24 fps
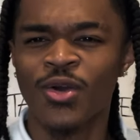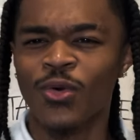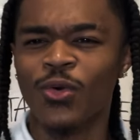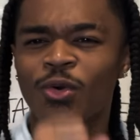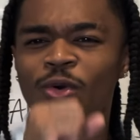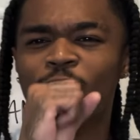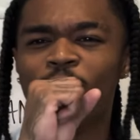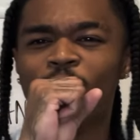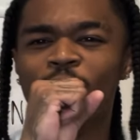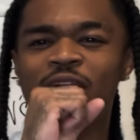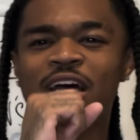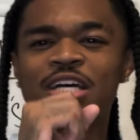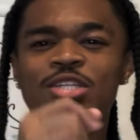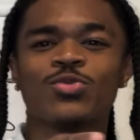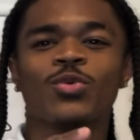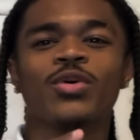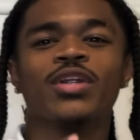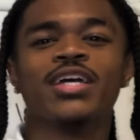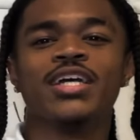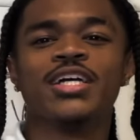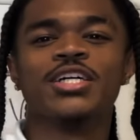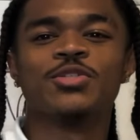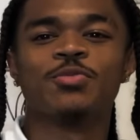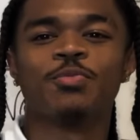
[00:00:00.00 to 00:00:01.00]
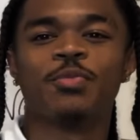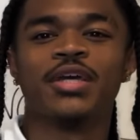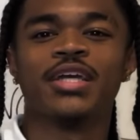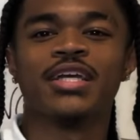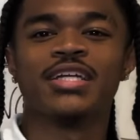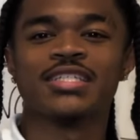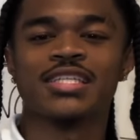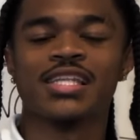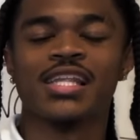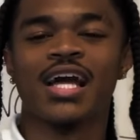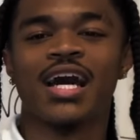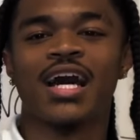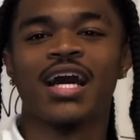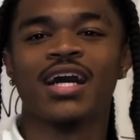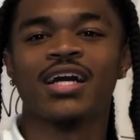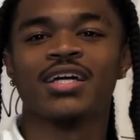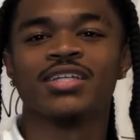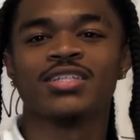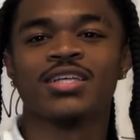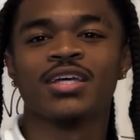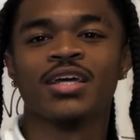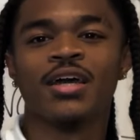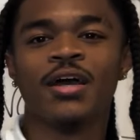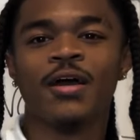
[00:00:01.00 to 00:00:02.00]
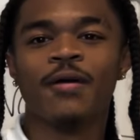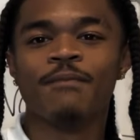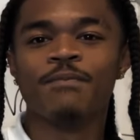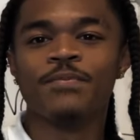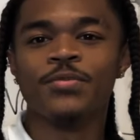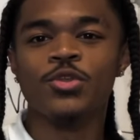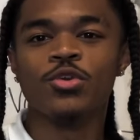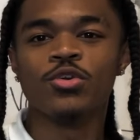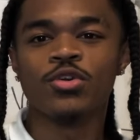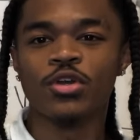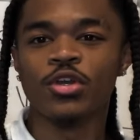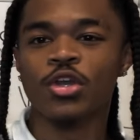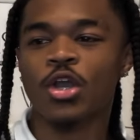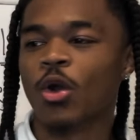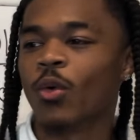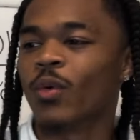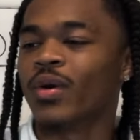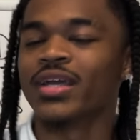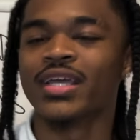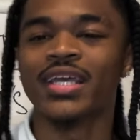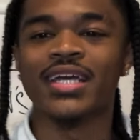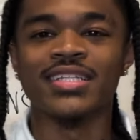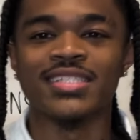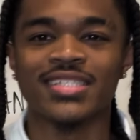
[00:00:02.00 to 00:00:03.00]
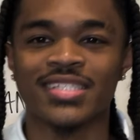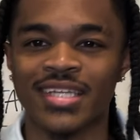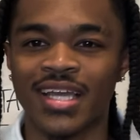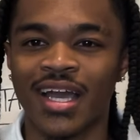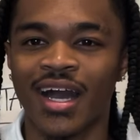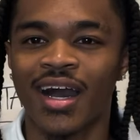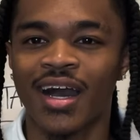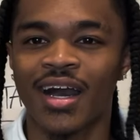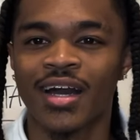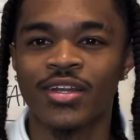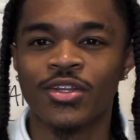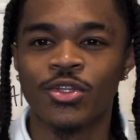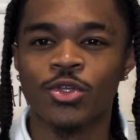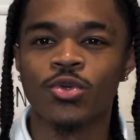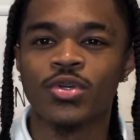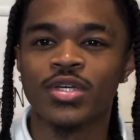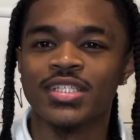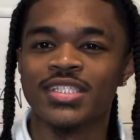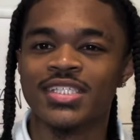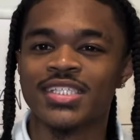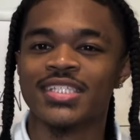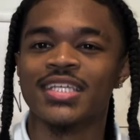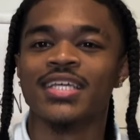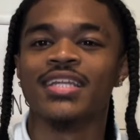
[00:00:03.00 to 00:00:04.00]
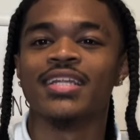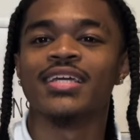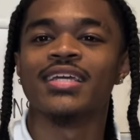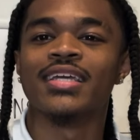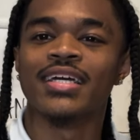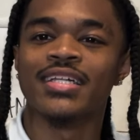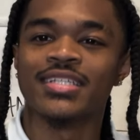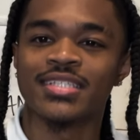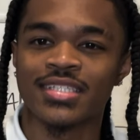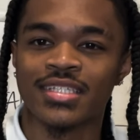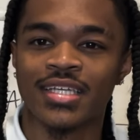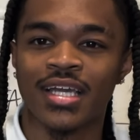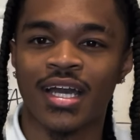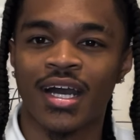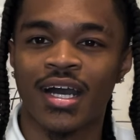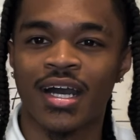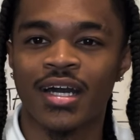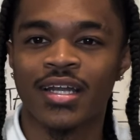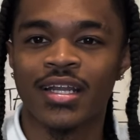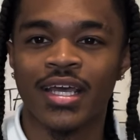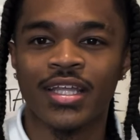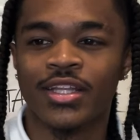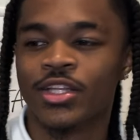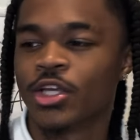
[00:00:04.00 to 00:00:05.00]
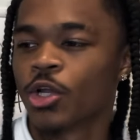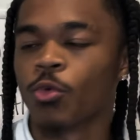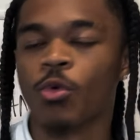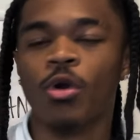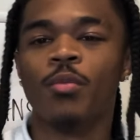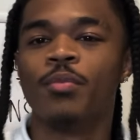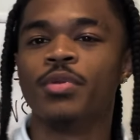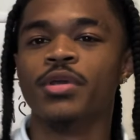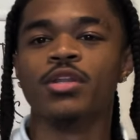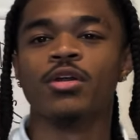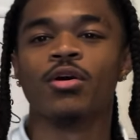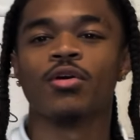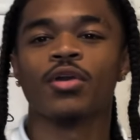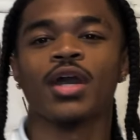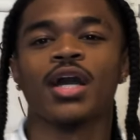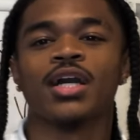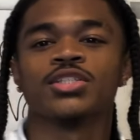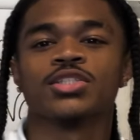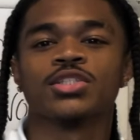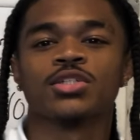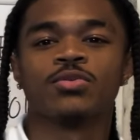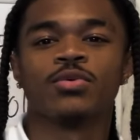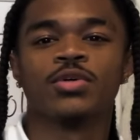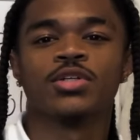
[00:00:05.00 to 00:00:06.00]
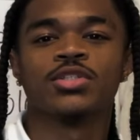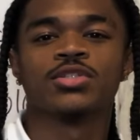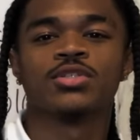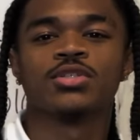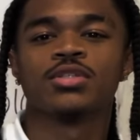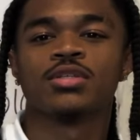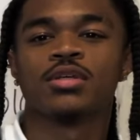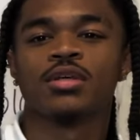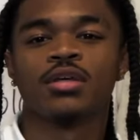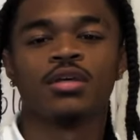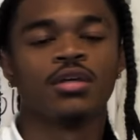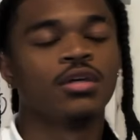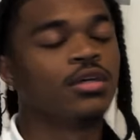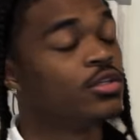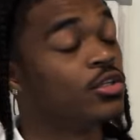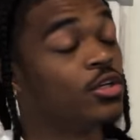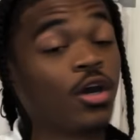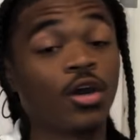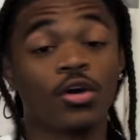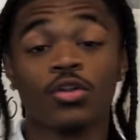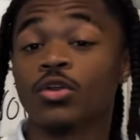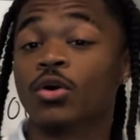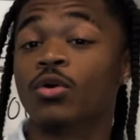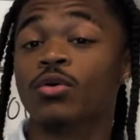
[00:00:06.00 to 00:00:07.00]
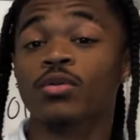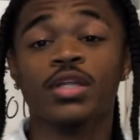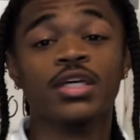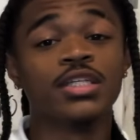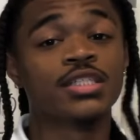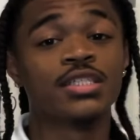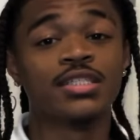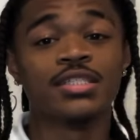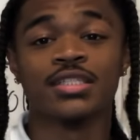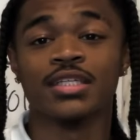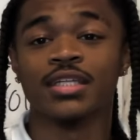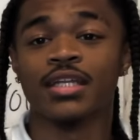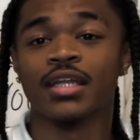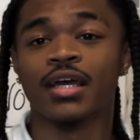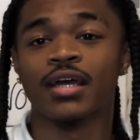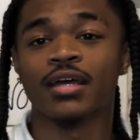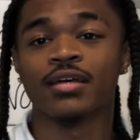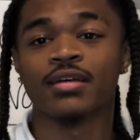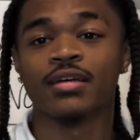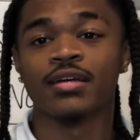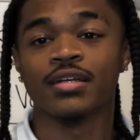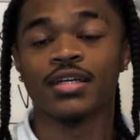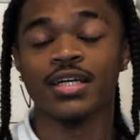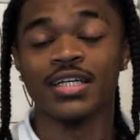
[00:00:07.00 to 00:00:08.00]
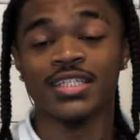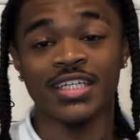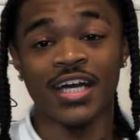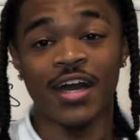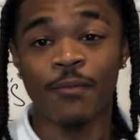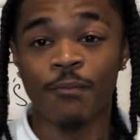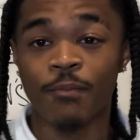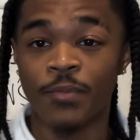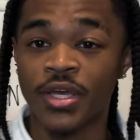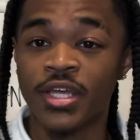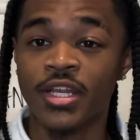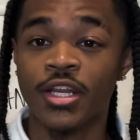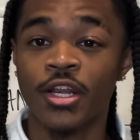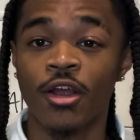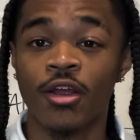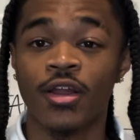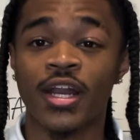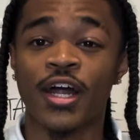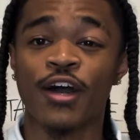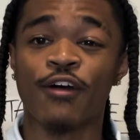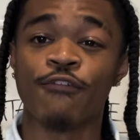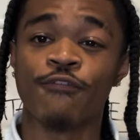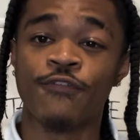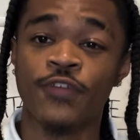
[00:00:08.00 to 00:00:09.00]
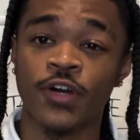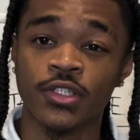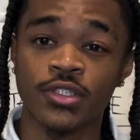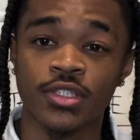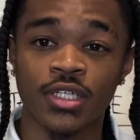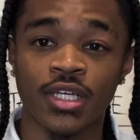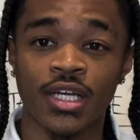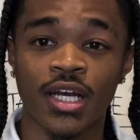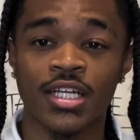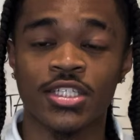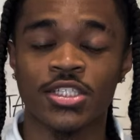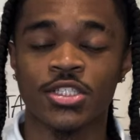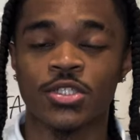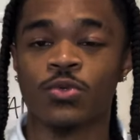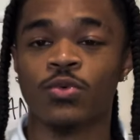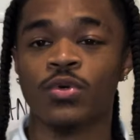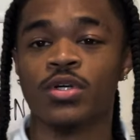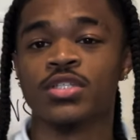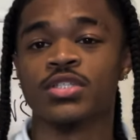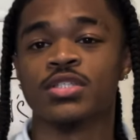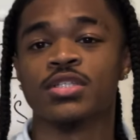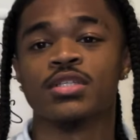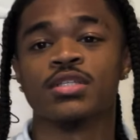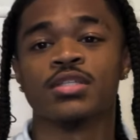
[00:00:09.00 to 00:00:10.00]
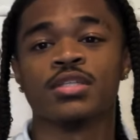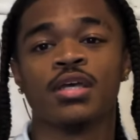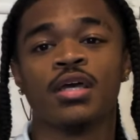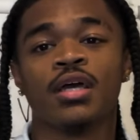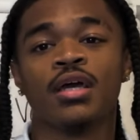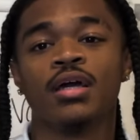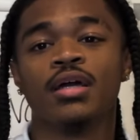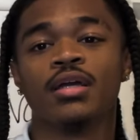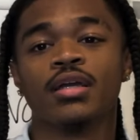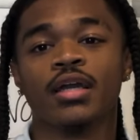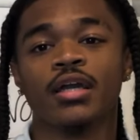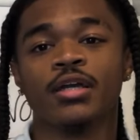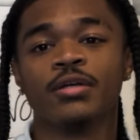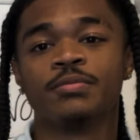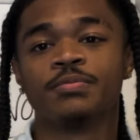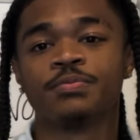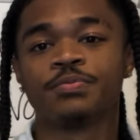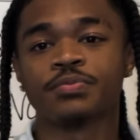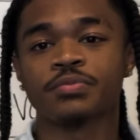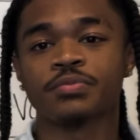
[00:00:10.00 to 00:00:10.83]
Ooh, that's one of his biggest lies. You can go against God, you can sin against God, and there won't be no consequences. Y'all don't listen to that, because I've been there and I've felt the consequences, okay?